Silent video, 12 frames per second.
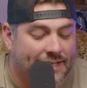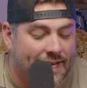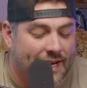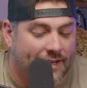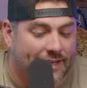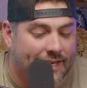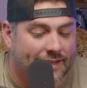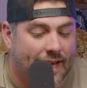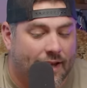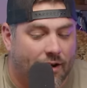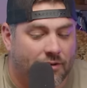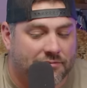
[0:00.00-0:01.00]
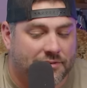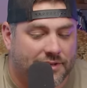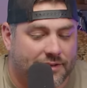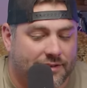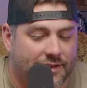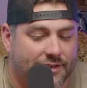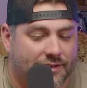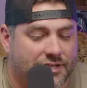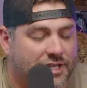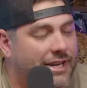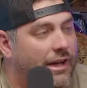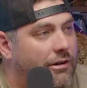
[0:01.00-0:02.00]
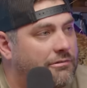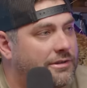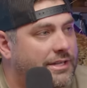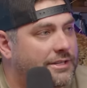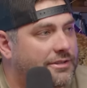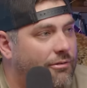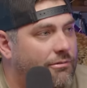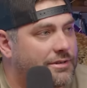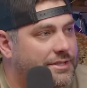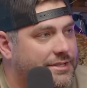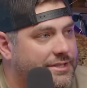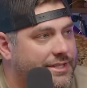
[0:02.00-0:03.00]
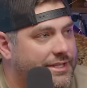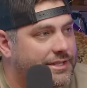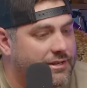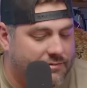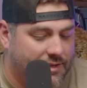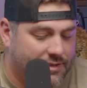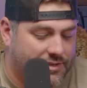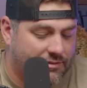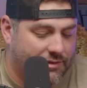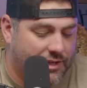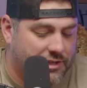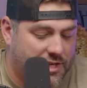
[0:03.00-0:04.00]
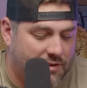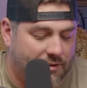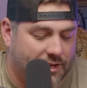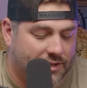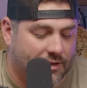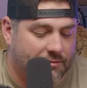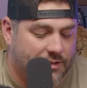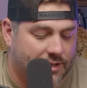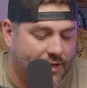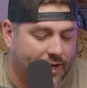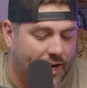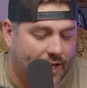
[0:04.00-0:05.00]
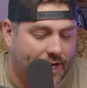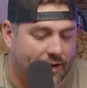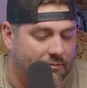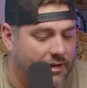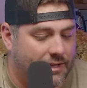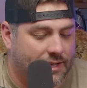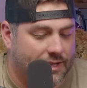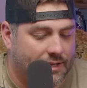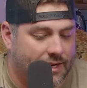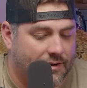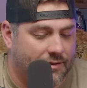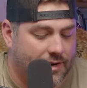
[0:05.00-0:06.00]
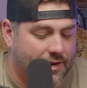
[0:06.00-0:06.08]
the thing. I think she owned these horses to do this. So, like, she wakes up and she's like, I can't wait to get down